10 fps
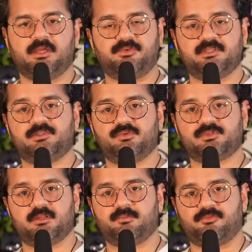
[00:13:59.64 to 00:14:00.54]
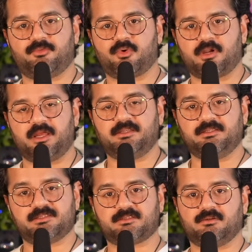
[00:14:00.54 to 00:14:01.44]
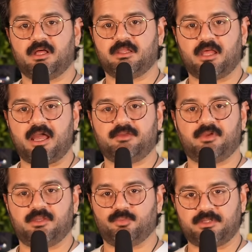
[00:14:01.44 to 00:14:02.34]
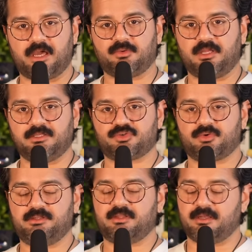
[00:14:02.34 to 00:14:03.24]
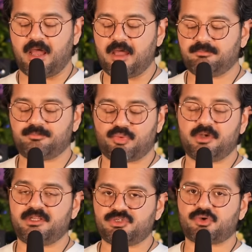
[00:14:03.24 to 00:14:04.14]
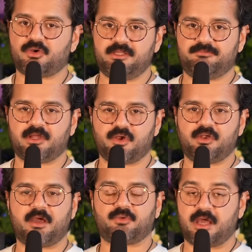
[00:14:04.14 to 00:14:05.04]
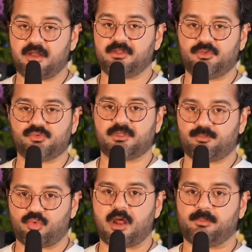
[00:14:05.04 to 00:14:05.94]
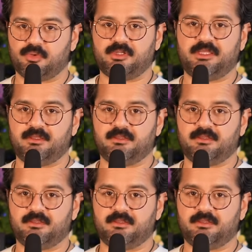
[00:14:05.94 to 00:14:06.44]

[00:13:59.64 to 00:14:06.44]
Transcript: If he's used it before and he's still alive and without injury, then I'm pretty sure he figured out how to use it properly.